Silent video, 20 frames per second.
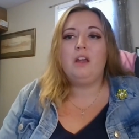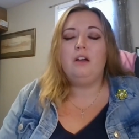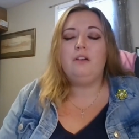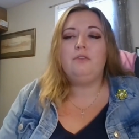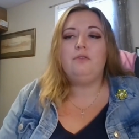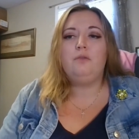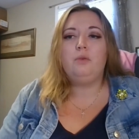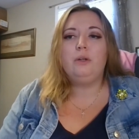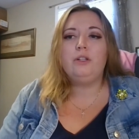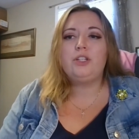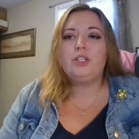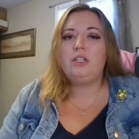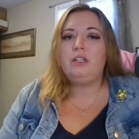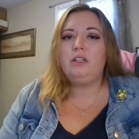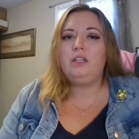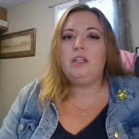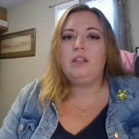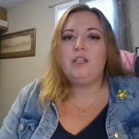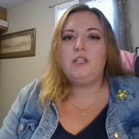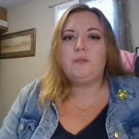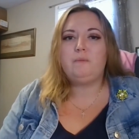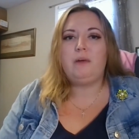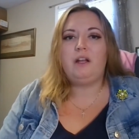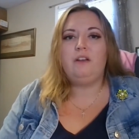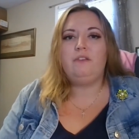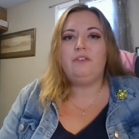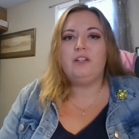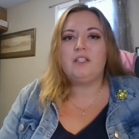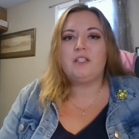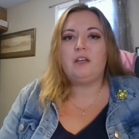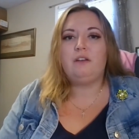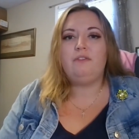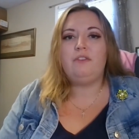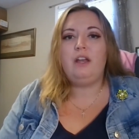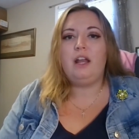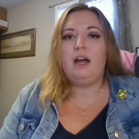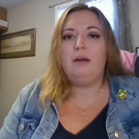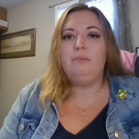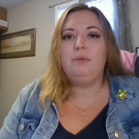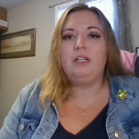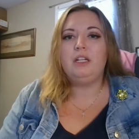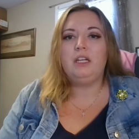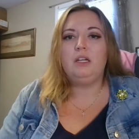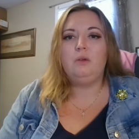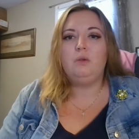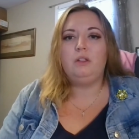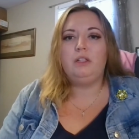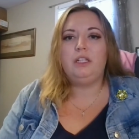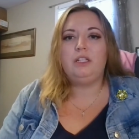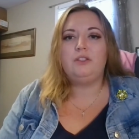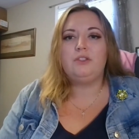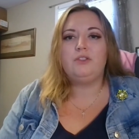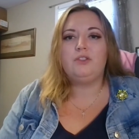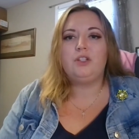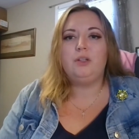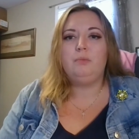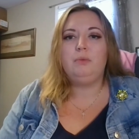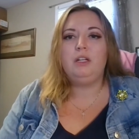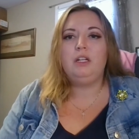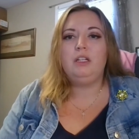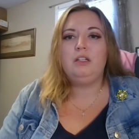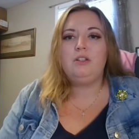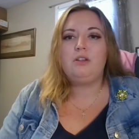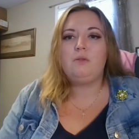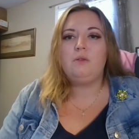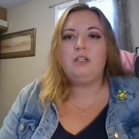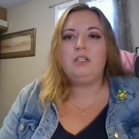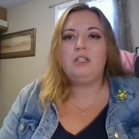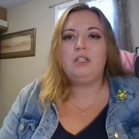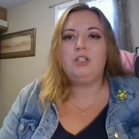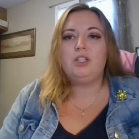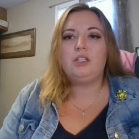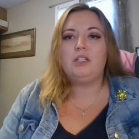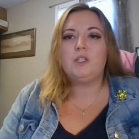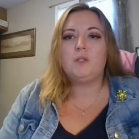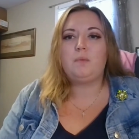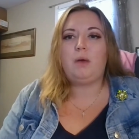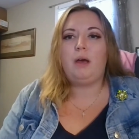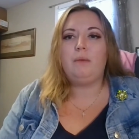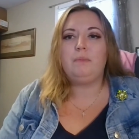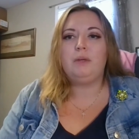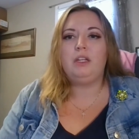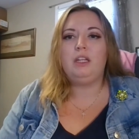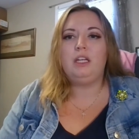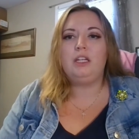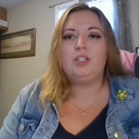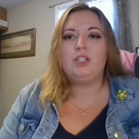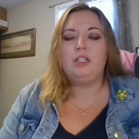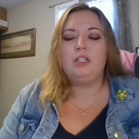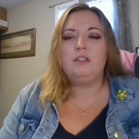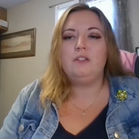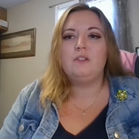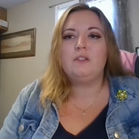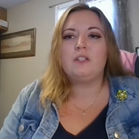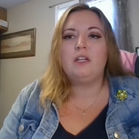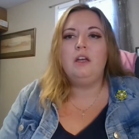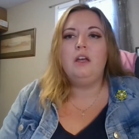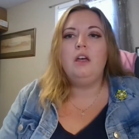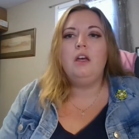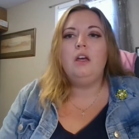Unfortunately, these benefits have not been equally distributed to Indigenous populations,